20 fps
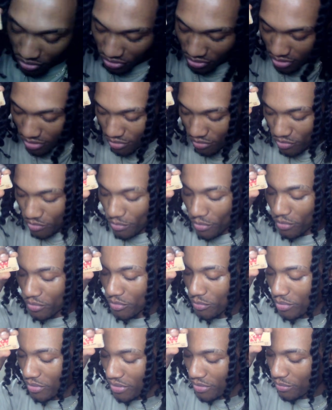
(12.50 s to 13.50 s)
Channel, smoking
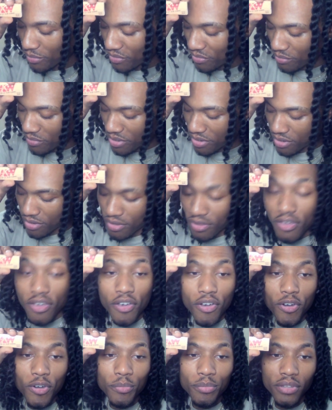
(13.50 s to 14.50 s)
papers, man.
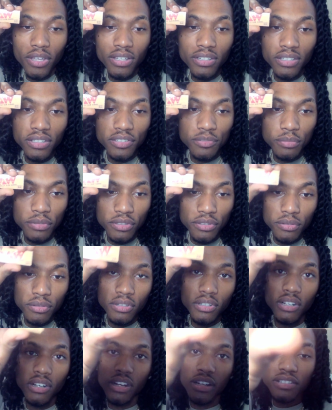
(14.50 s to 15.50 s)
Hope y'all niggas been doing
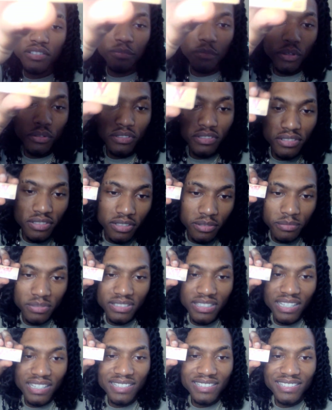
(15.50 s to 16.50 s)
alright, smoking something,
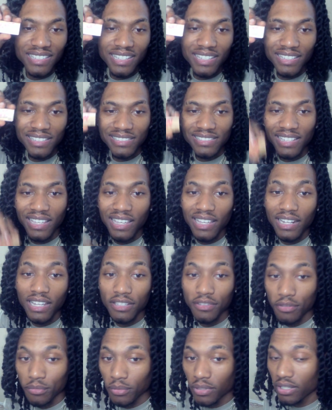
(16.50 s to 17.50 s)
staying sane, staying out
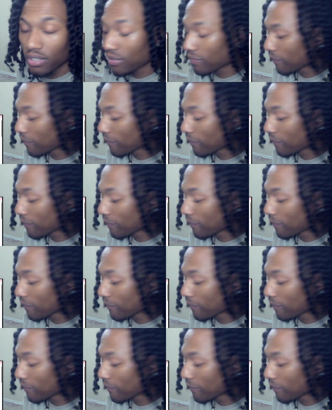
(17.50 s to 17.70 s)
the way.